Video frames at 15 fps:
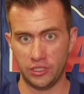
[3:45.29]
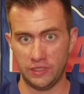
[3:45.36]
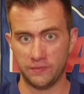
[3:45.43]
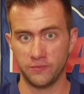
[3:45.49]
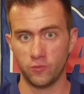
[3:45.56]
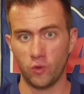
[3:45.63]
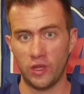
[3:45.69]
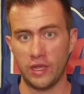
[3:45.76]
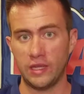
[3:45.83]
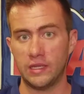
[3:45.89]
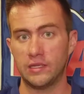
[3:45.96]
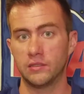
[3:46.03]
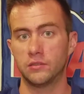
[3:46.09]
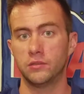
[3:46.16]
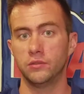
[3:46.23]
his way
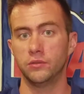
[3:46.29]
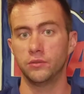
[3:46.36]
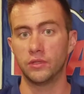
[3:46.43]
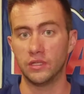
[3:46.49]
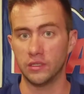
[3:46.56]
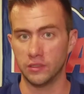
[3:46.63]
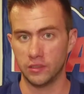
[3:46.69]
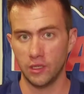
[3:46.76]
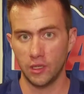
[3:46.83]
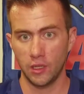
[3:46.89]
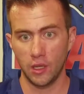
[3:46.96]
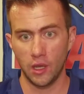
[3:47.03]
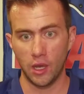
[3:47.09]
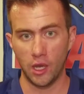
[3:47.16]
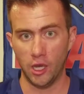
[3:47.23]
into
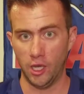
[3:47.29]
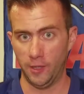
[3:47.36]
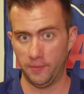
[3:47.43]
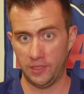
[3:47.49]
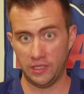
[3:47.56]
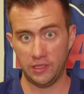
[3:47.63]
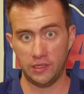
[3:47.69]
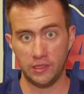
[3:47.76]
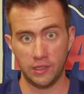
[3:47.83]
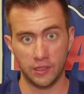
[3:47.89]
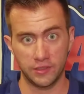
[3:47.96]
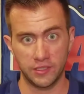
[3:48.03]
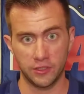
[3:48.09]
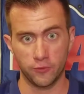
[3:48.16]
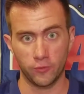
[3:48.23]

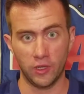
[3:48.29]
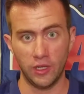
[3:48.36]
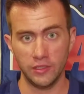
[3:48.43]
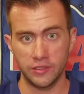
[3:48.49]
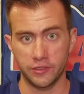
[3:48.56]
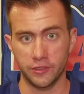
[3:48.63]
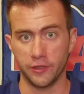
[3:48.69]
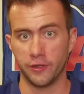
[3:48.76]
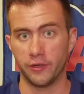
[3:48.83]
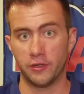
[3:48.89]
onto the roster.